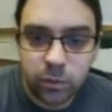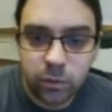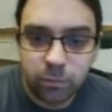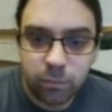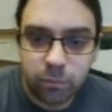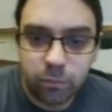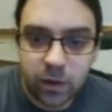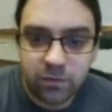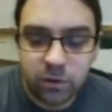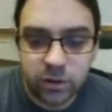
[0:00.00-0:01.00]
we
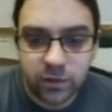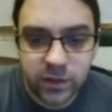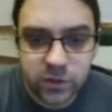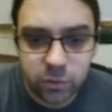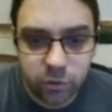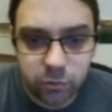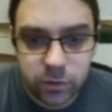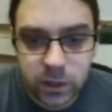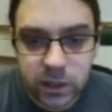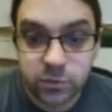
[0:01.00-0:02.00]
have a look at this one and
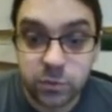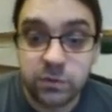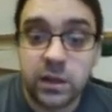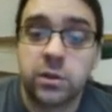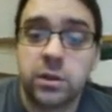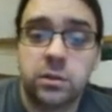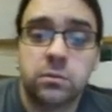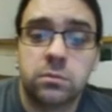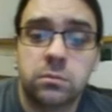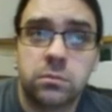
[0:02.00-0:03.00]
realize we've now
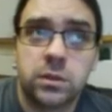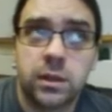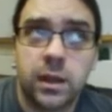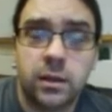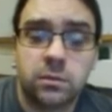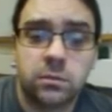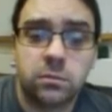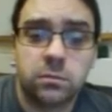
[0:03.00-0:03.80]
can get